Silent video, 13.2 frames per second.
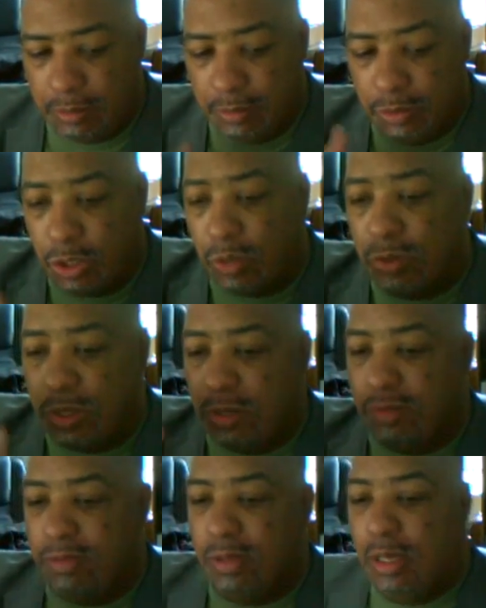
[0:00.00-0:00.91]

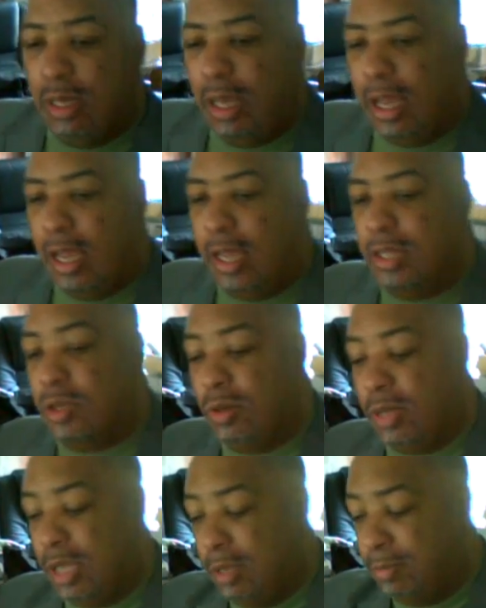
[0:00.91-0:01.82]
Joseph, and
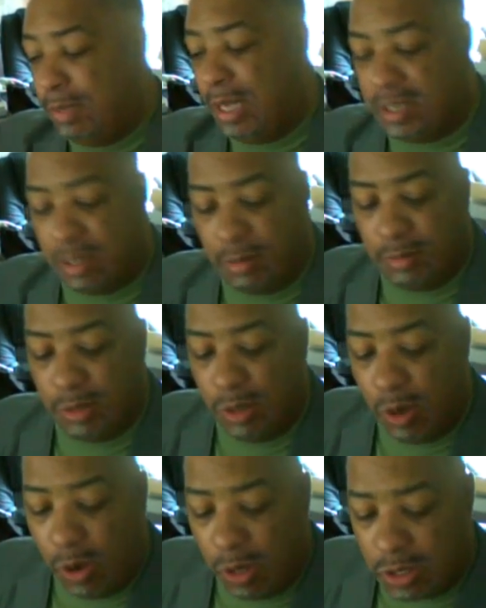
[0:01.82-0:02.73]
so he blessed him.
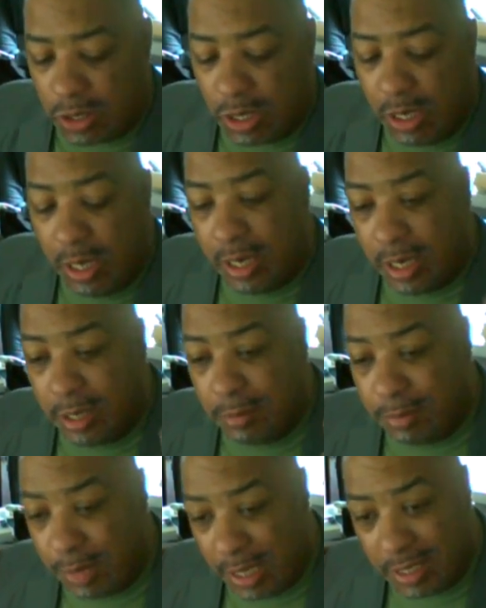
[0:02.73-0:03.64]
You also, and he
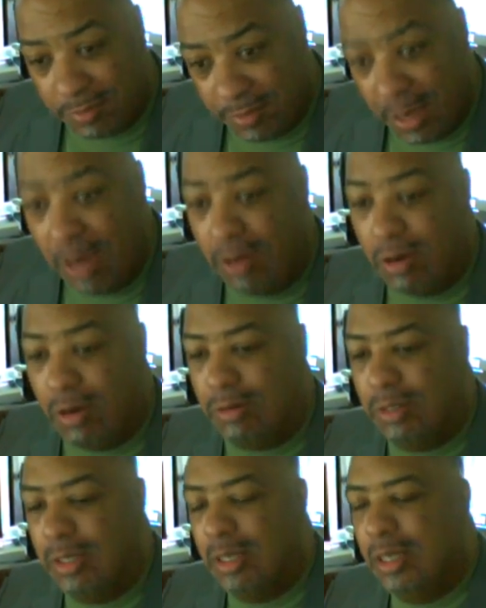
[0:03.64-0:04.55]
blessed
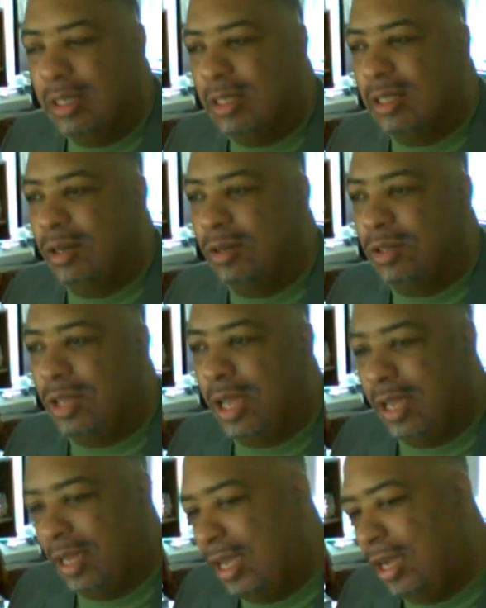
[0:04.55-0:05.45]
Pharaoh, you know.
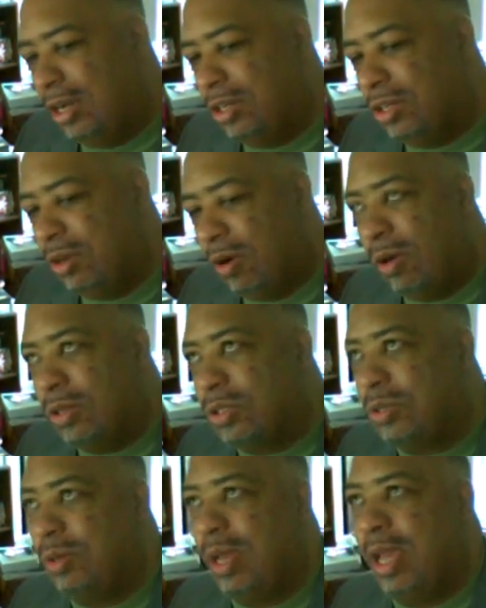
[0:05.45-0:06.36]
And here you
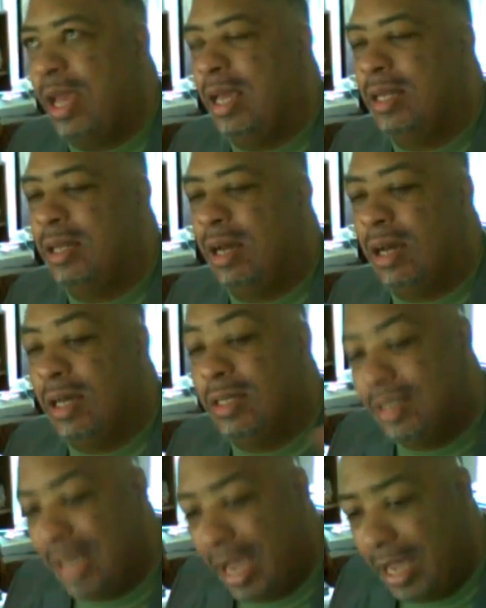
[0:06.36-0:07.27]
also had
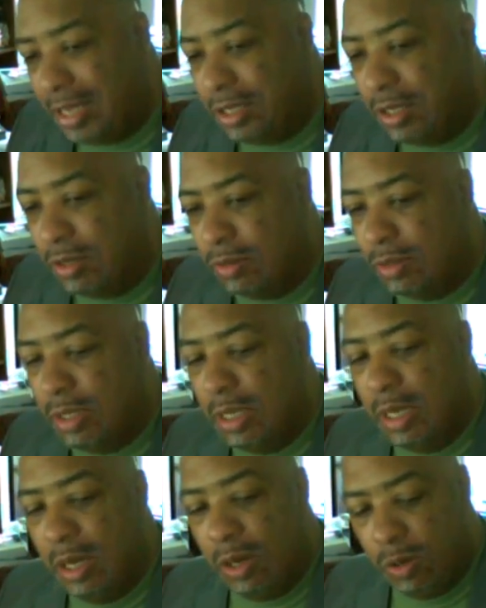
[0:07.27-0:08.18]
Daniel,
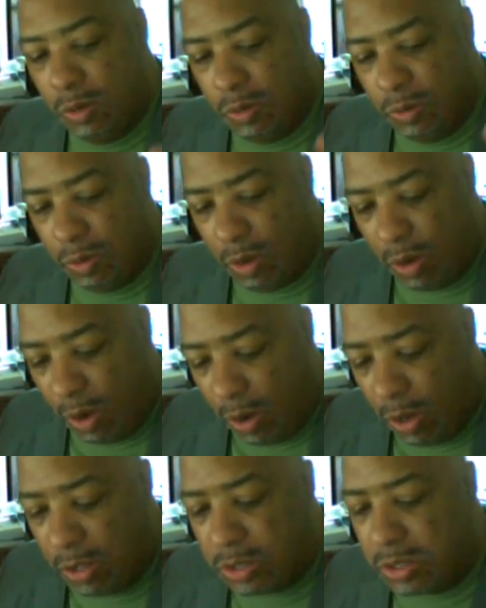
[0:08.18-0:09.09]
who
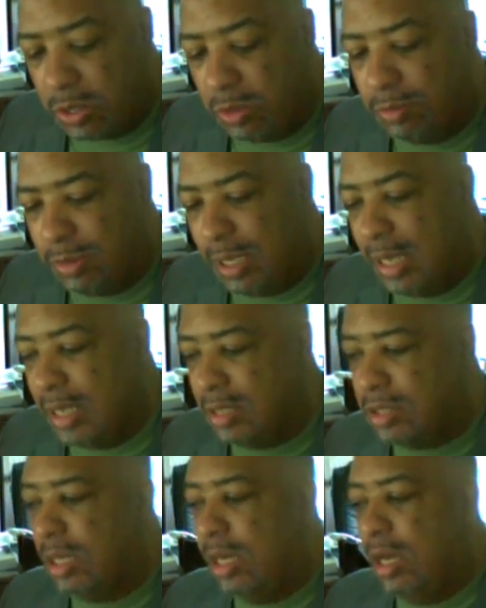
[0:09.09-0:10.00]
also blessed,